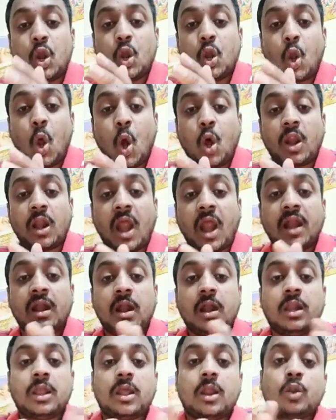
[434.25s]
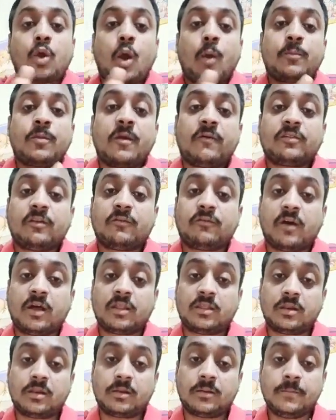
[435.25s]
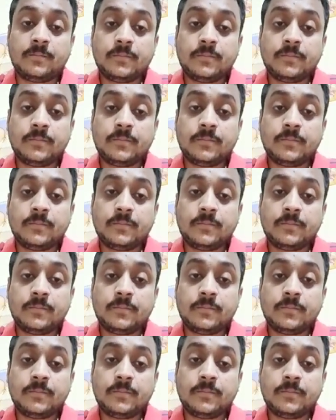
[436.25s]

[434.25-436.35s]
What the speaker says: nor an identical copy of the father.